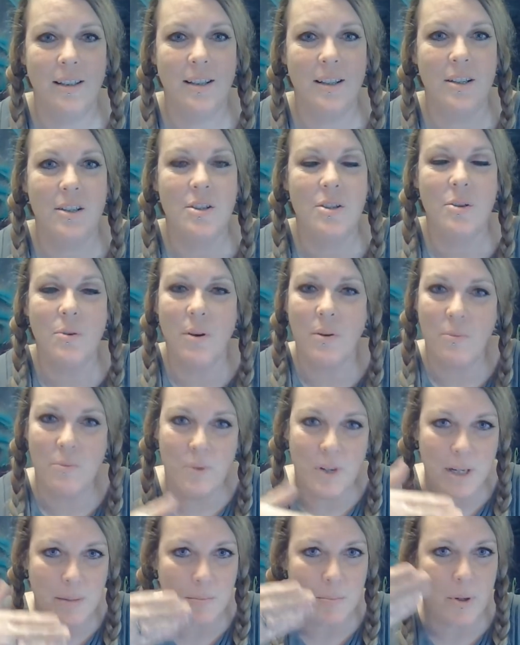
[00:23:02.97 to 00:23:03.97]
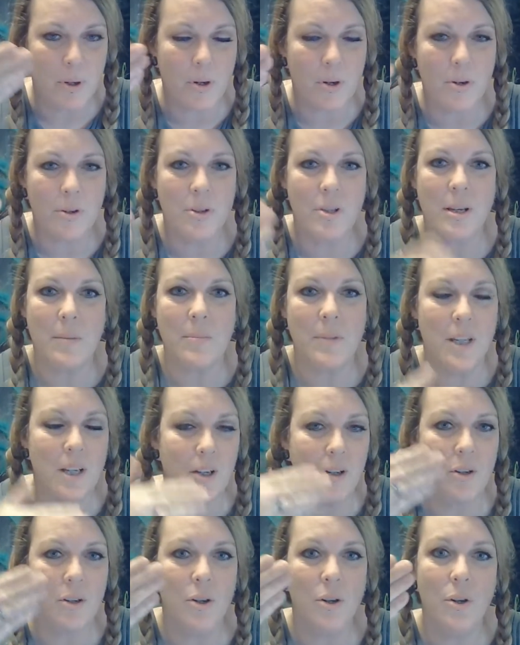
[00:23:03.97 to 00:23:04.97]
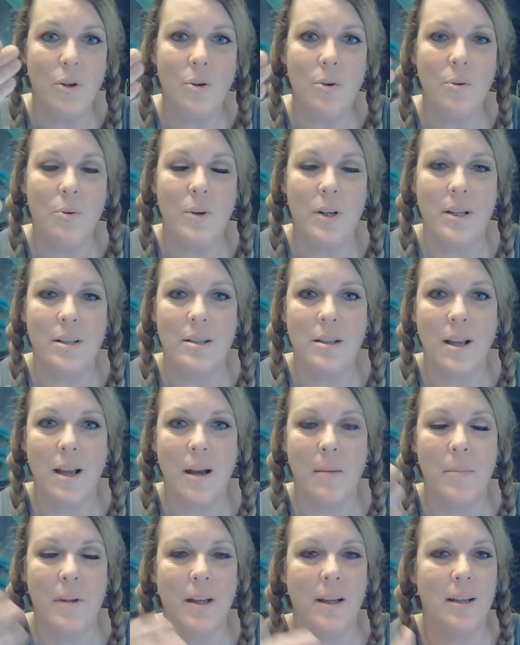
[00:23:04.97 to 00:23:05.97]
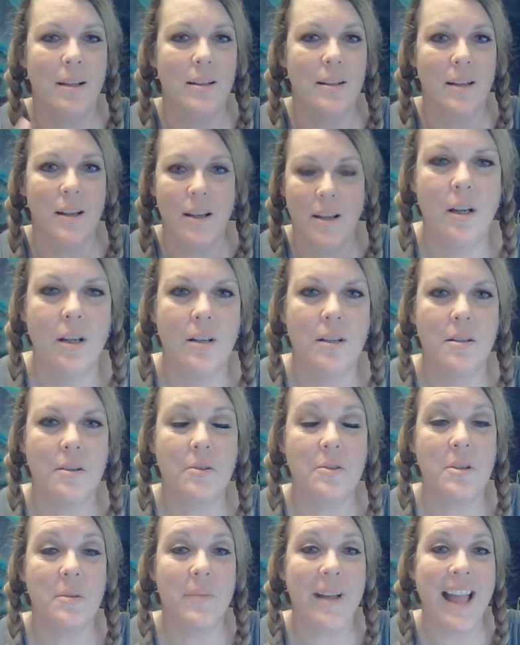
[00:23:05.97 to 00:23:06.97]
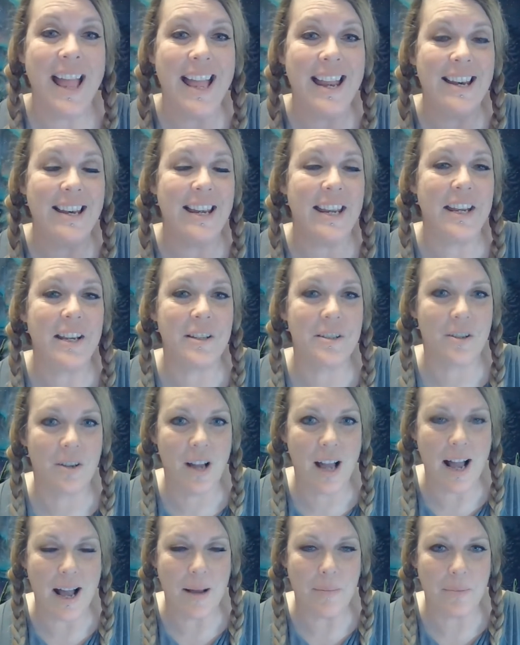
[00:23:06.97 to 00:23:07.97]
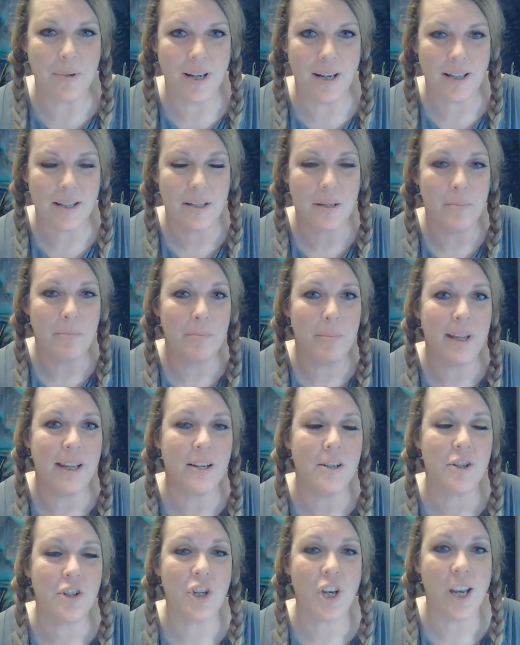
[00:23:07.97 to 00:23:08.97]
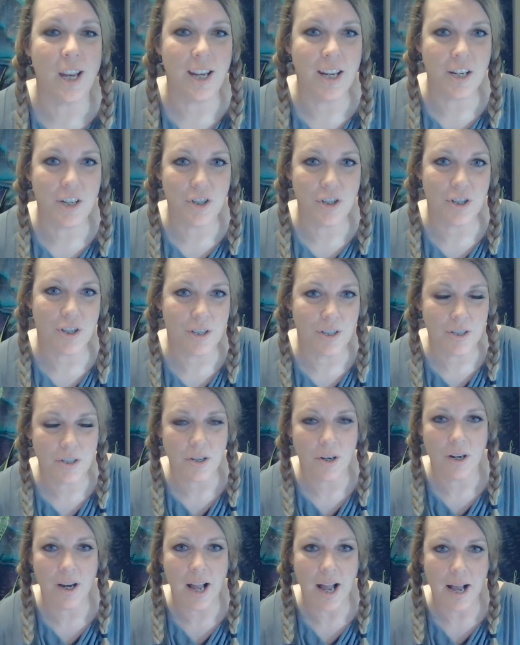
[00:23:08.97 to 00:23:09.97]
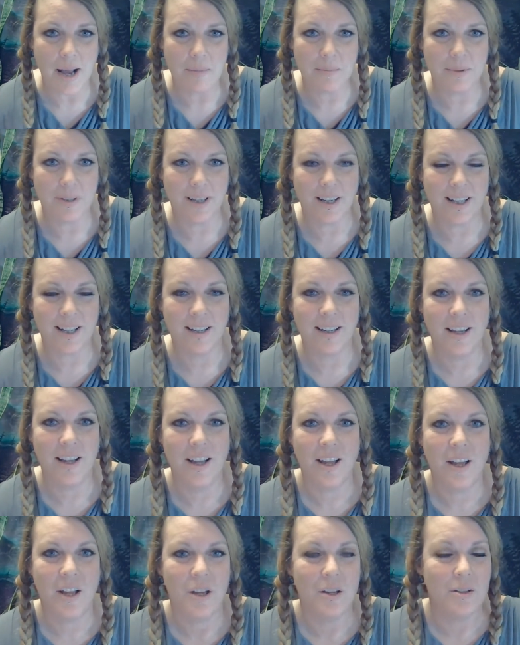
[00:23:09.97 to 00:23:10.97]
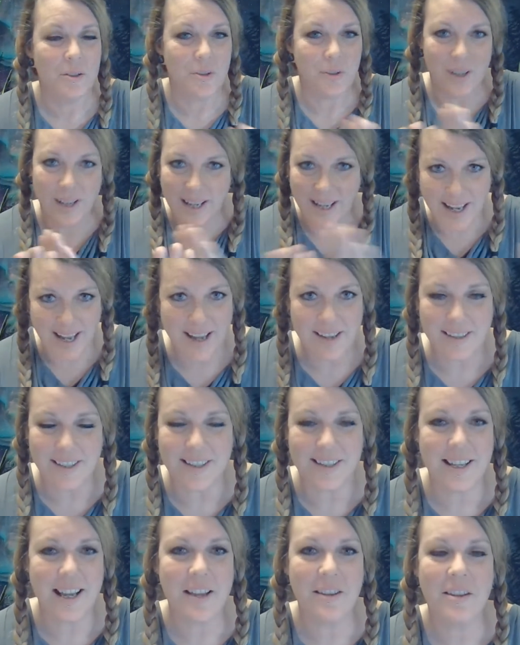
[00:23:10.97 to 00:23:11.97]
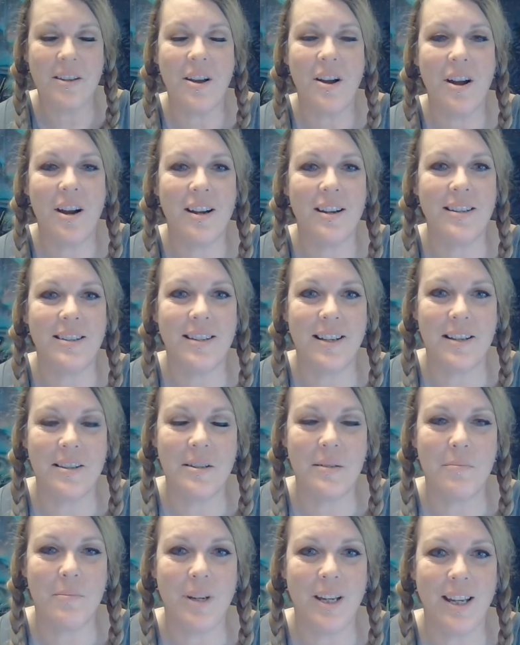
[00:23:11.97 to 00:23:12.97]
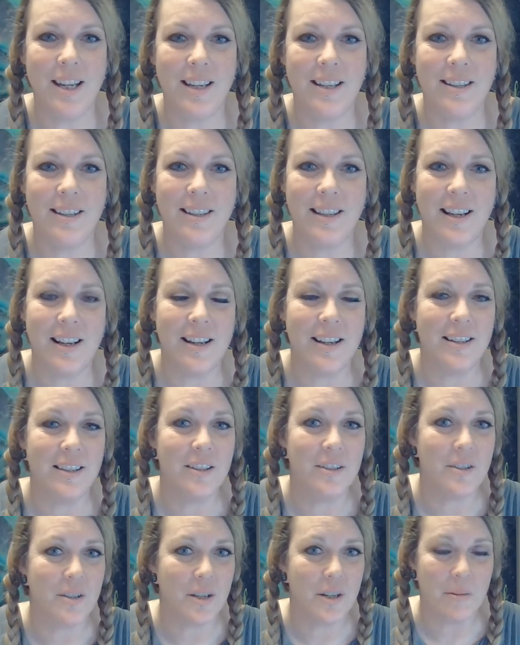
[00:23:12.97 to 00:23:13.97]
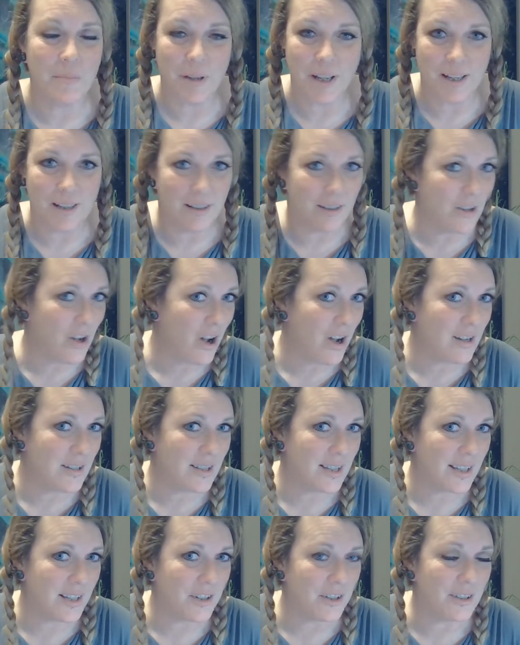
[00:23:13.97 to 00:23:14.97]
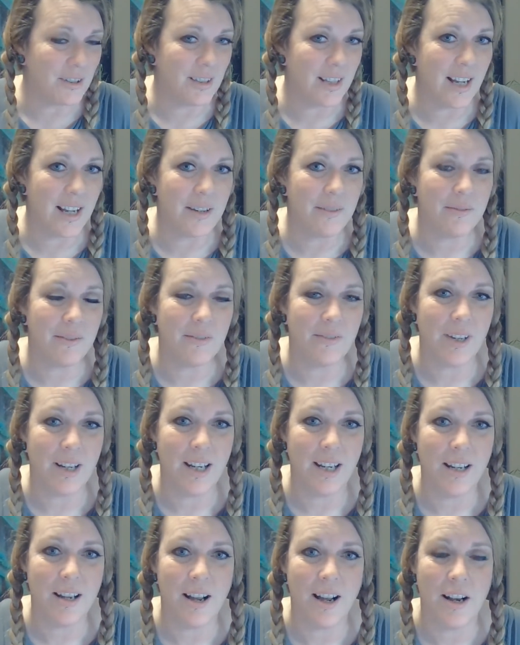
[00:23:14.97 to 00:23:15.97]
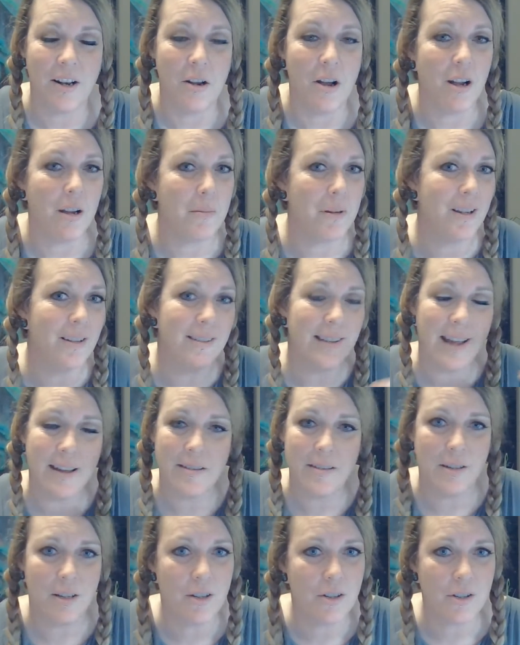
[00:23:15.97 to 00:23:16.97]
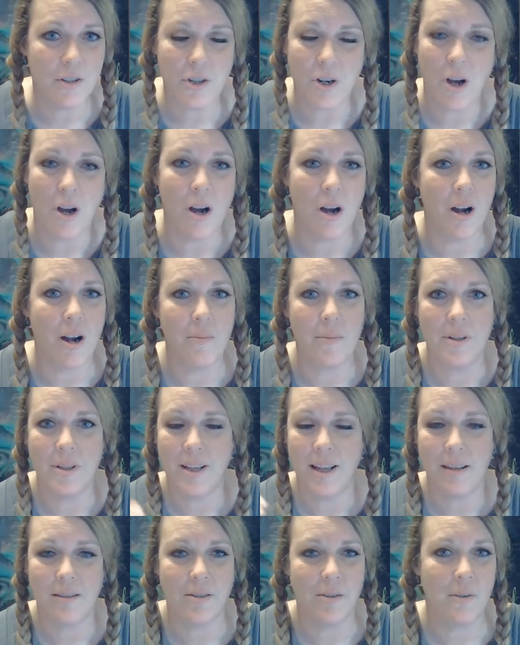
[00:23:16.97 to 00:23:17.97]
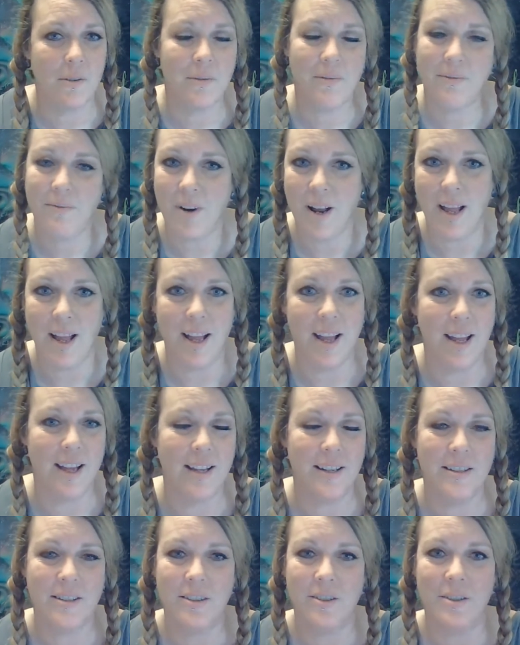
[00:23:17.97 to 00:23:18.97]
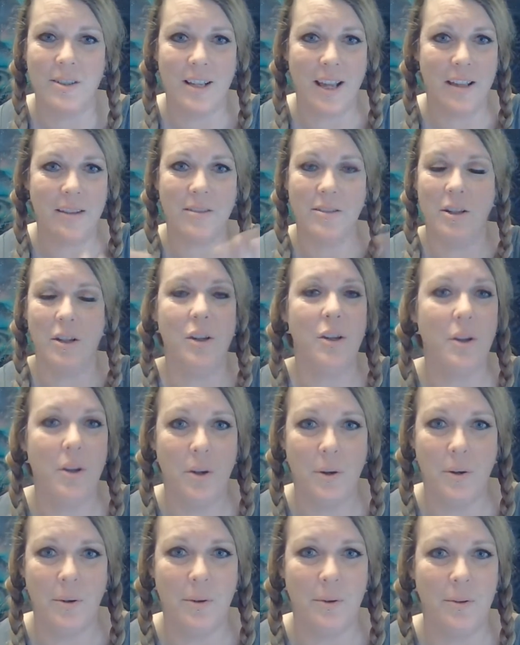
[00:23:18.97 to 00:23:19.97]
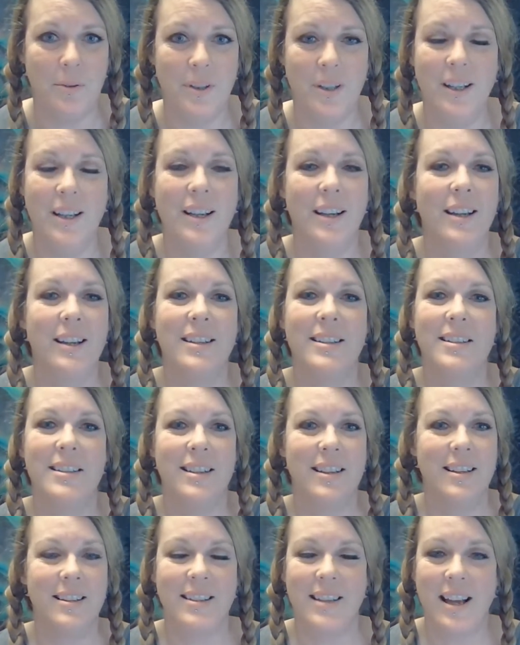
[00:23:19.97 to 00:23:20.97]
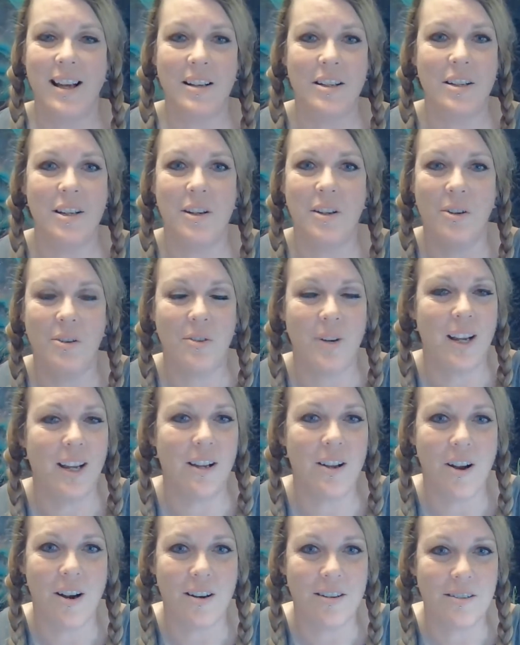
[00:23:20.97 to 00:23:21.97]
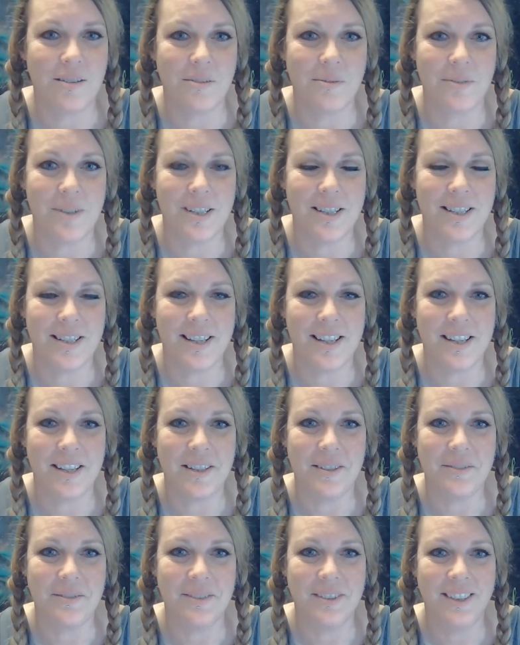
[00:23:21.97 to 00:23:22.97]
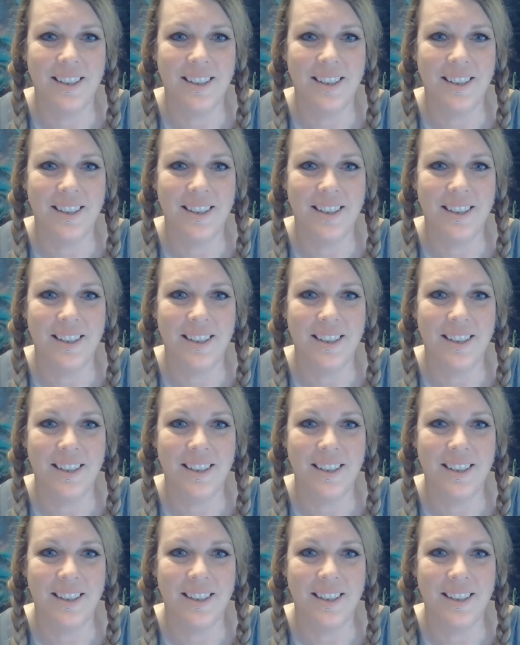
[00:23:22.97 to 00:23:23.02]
So a rebirth, something new is coming. So some endings are happening. Some big changes are happening. So like again, the death card doesn't mean that there's going to be a loss in your life of any kind. Not going to be a death to your job or death to a friend or death to you. It's actually a great card to receive.